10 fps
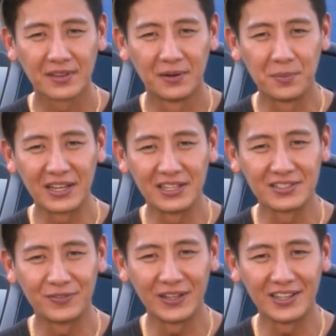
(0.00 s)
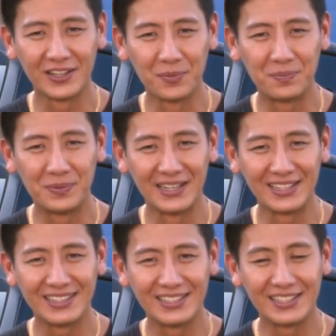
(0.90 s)
we're making this video,
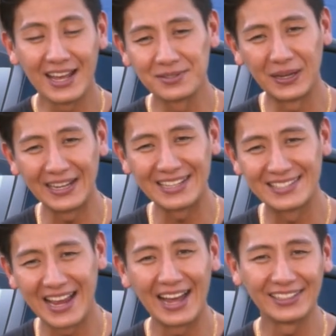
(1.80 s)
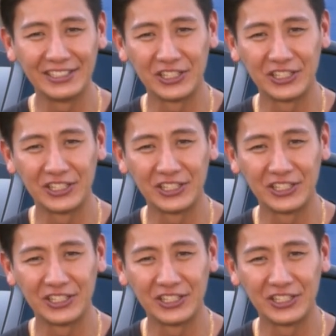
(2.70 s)
but it has been exactly